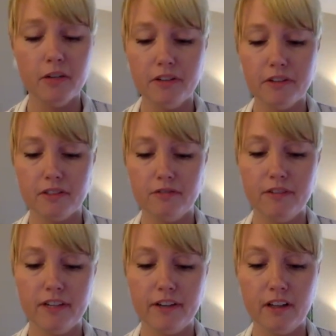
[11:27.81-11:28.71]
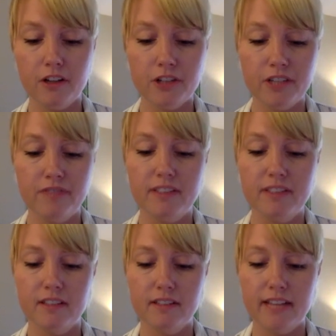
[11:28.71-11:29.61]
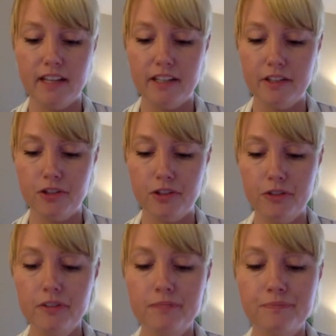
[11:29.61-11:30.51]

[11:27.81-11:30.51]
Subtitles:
there was a very large emphasis on telling the truth.